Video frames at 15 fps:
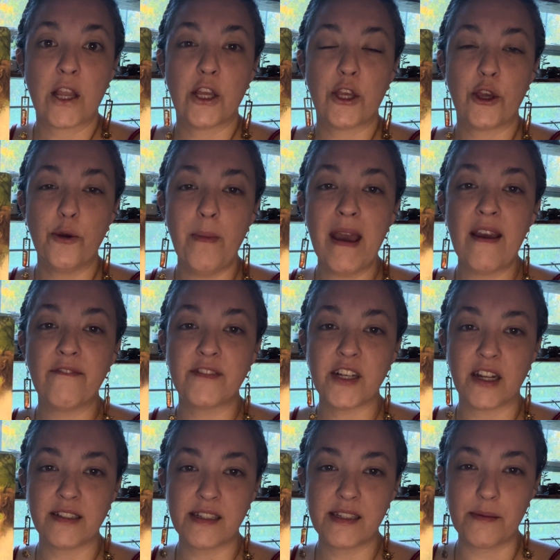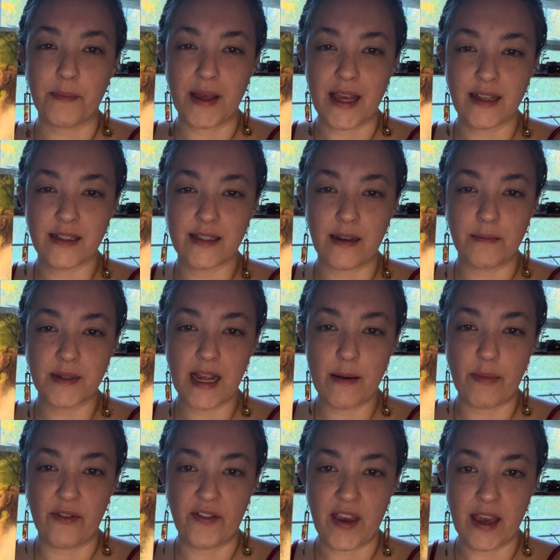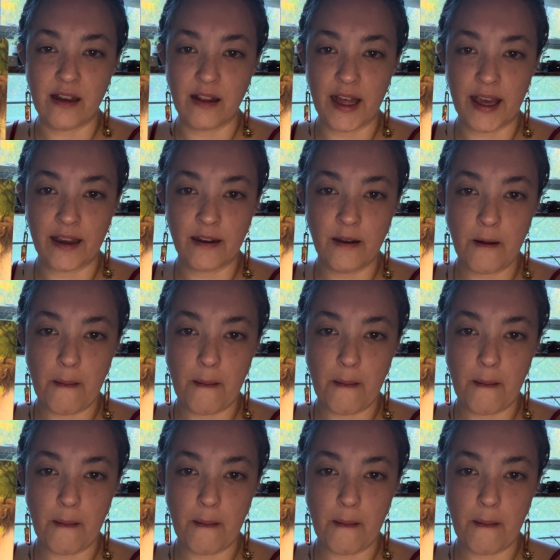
you may have done some type of healing,